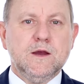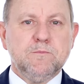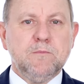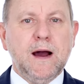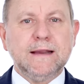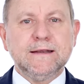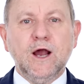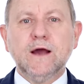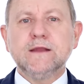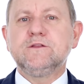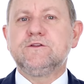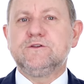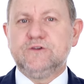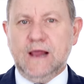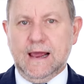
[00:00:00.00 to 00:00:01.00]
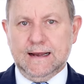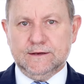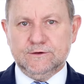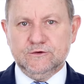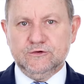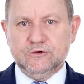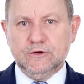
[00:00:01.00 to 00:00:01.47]
My ninth
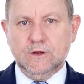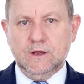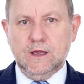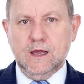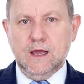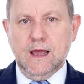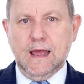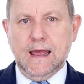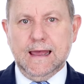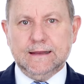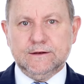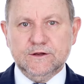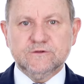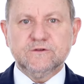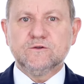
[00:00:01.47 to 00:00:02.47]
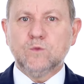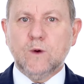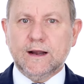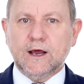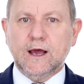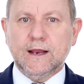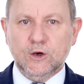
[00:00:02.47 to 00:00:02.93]
challenge, and this is
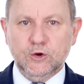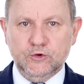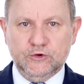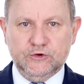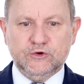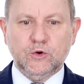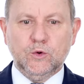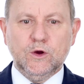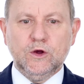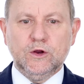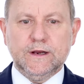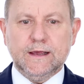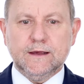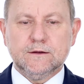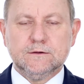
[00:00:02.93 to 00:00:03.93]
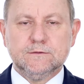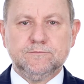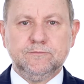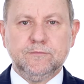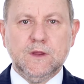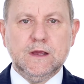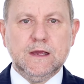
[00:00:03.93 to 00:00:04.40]
one I alluded to earlier,
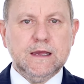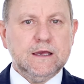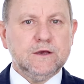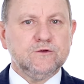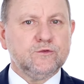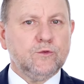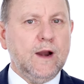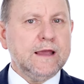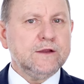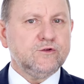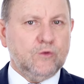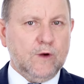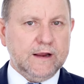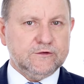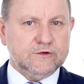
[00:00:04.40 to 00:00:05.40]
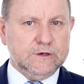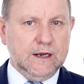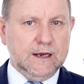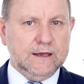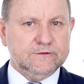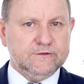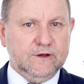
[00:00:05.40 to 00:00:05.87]
is range
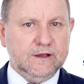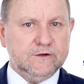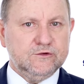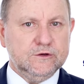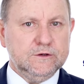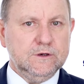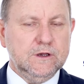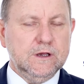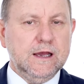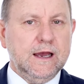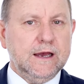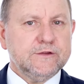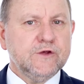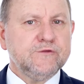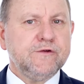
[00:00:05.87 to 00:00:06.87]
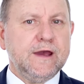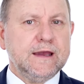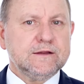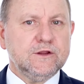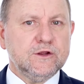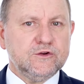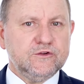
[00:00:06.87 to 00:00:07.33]
rationalization and the
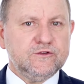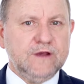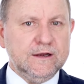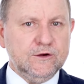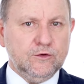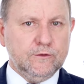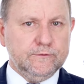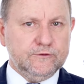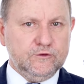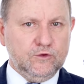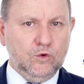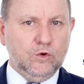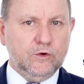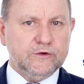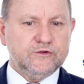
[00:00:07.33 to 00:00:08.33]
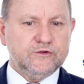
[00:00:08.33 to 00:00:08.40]
fact that center of store